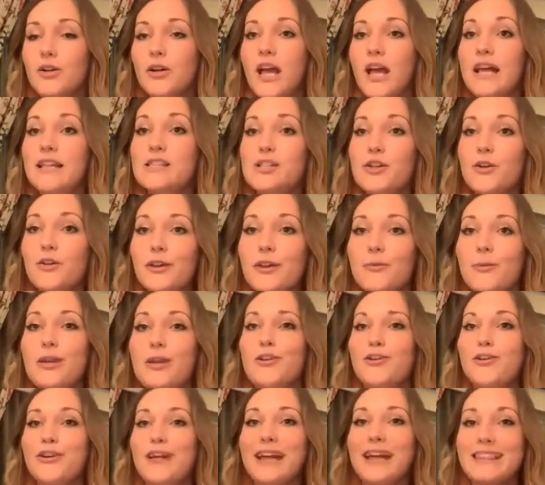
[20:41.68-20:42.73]
And so then we
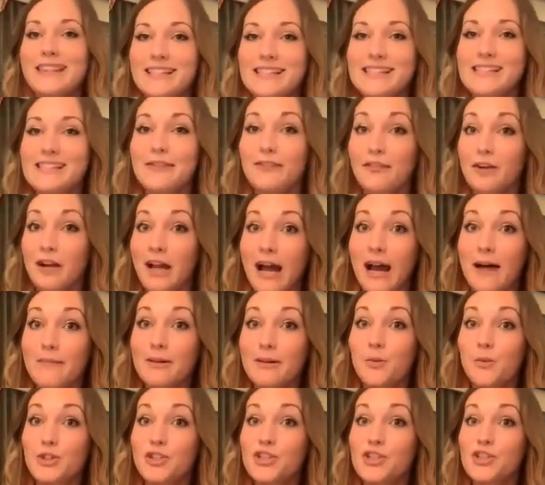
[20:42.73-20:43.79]
create this different
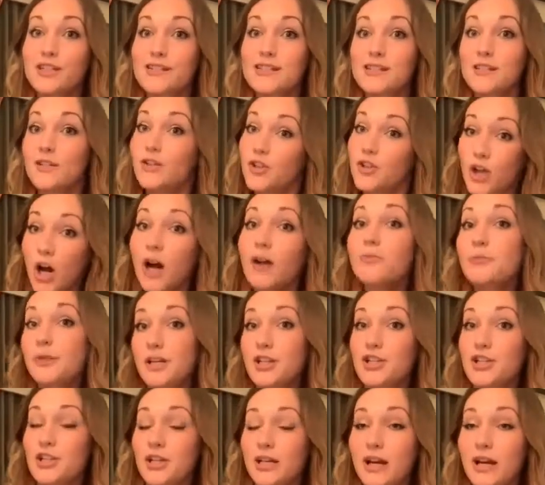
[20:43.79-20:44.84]
habit, which is not
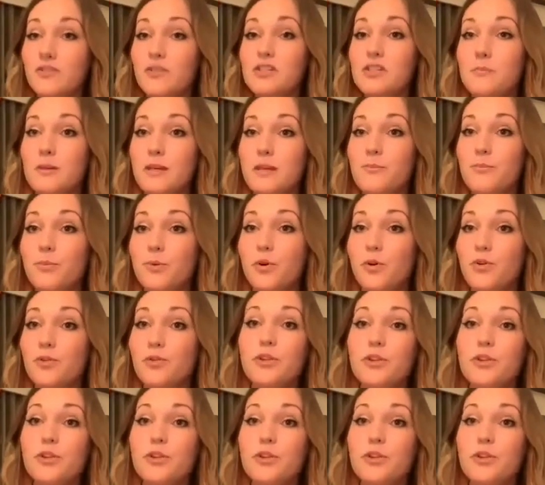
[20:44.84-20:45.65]
reaching out to people,